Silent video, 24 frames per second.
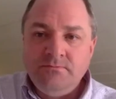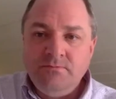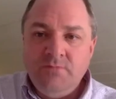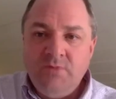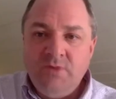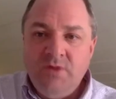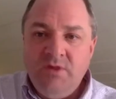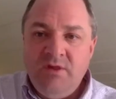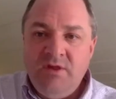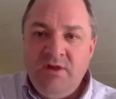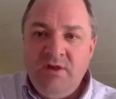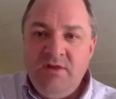
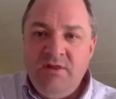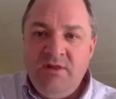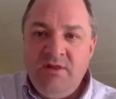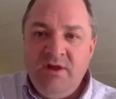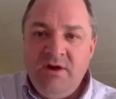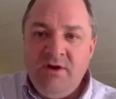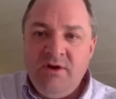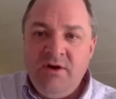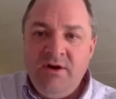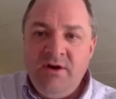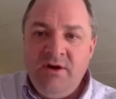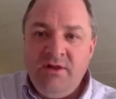
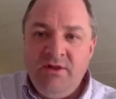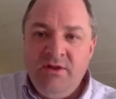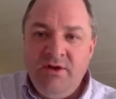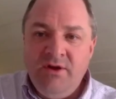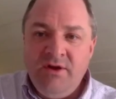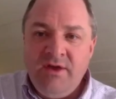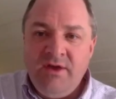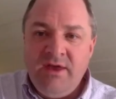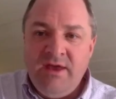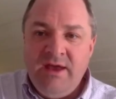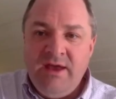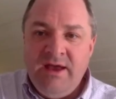They're going to
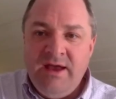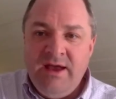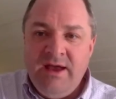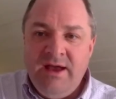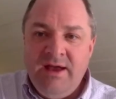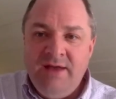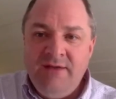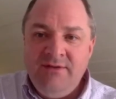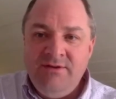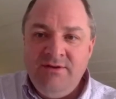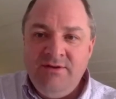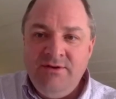look
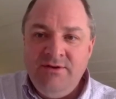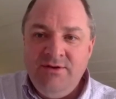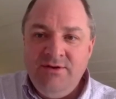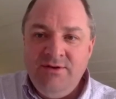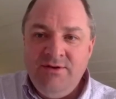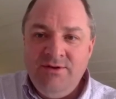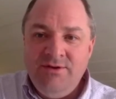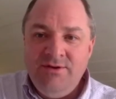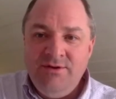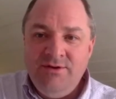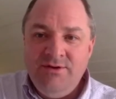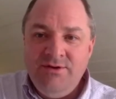at
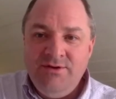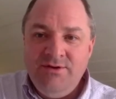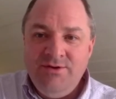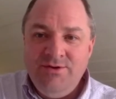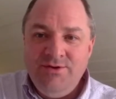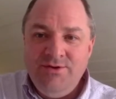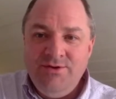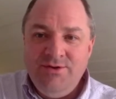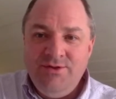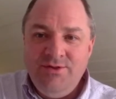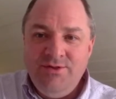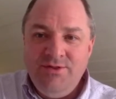
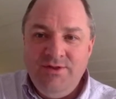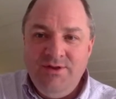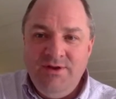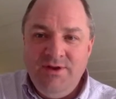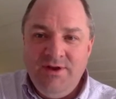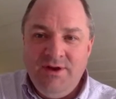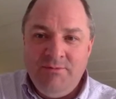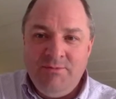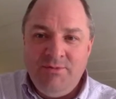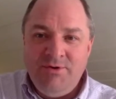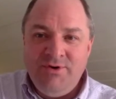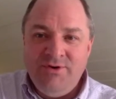the
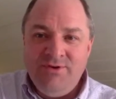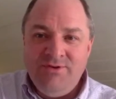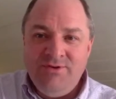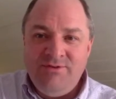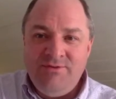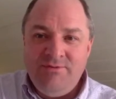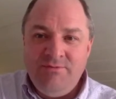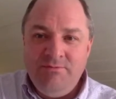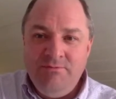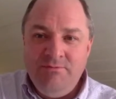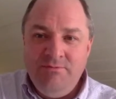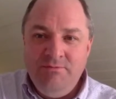
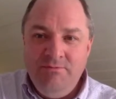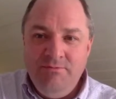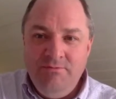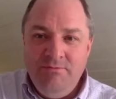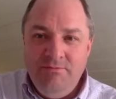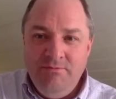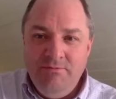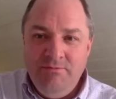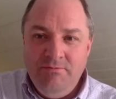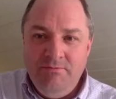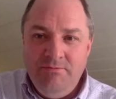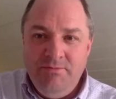numbers
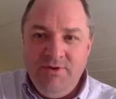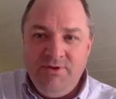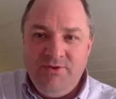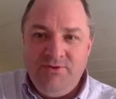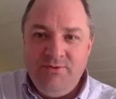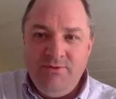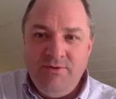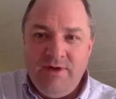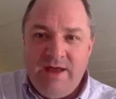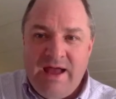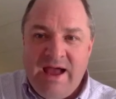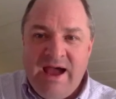
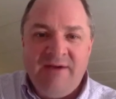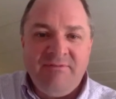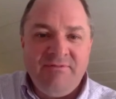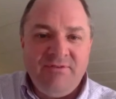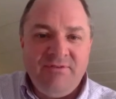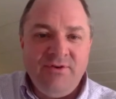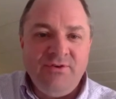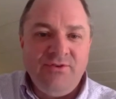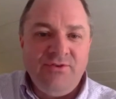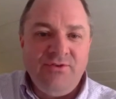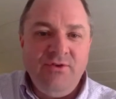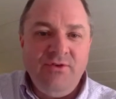
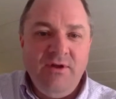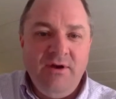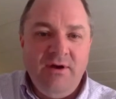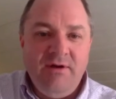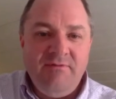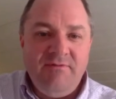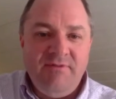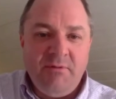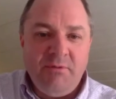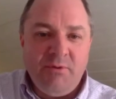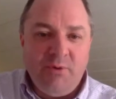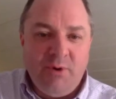after
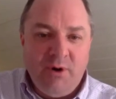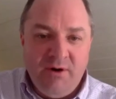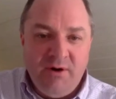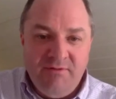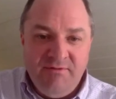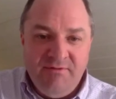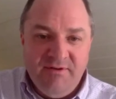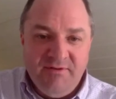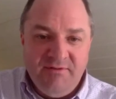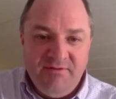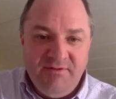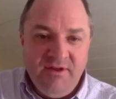February
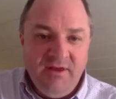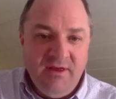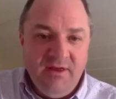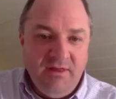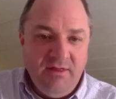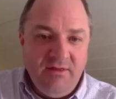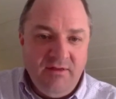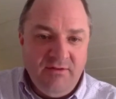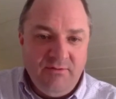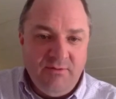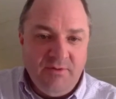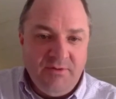
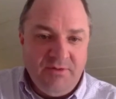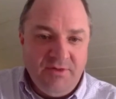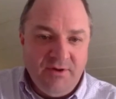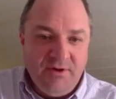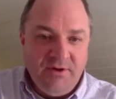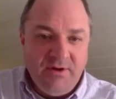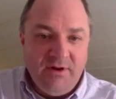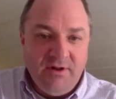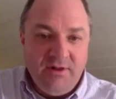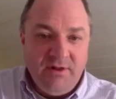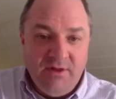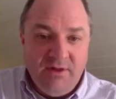15th is what they're
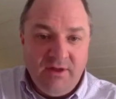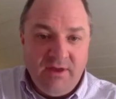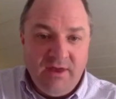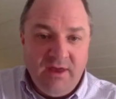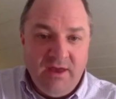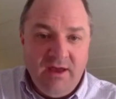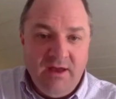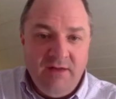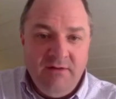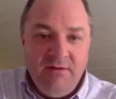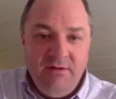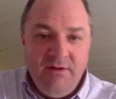going to look
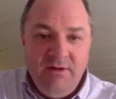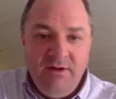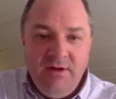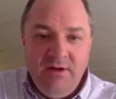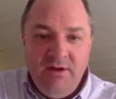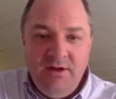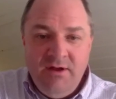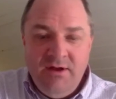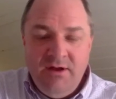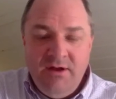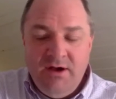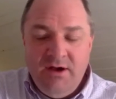at.
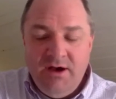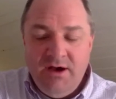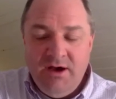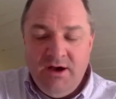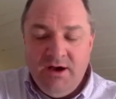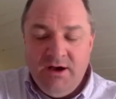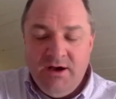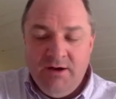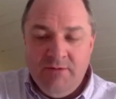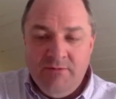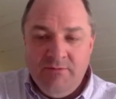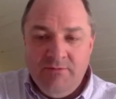
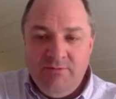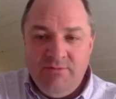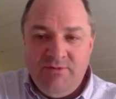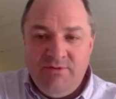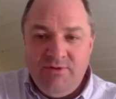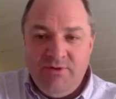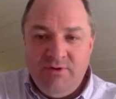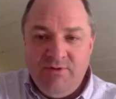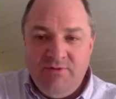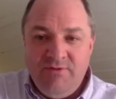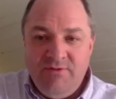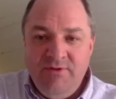
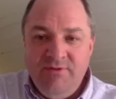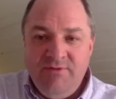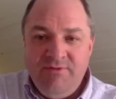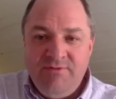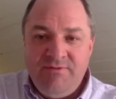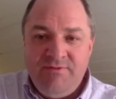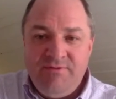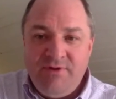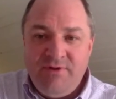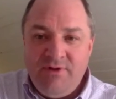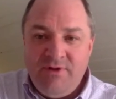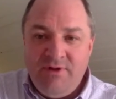So if you
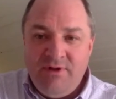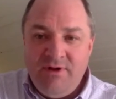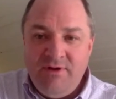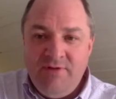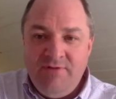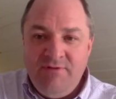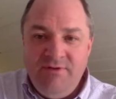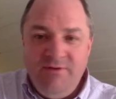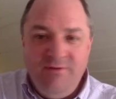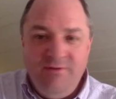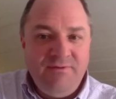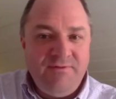
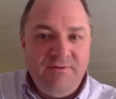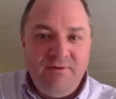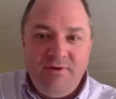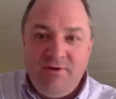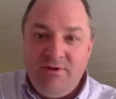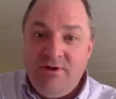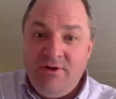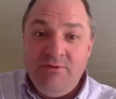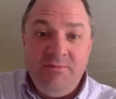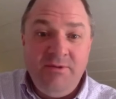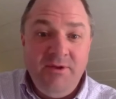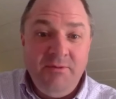
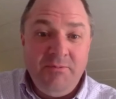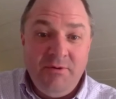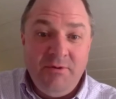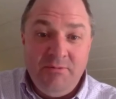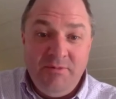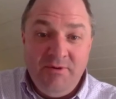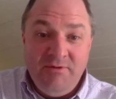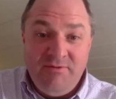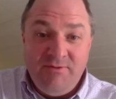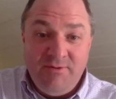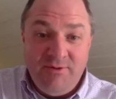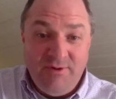furloughed people
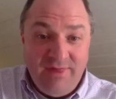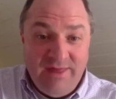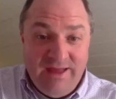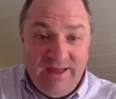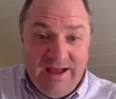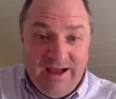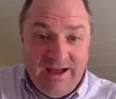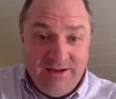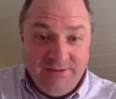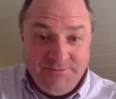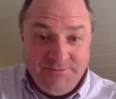before that,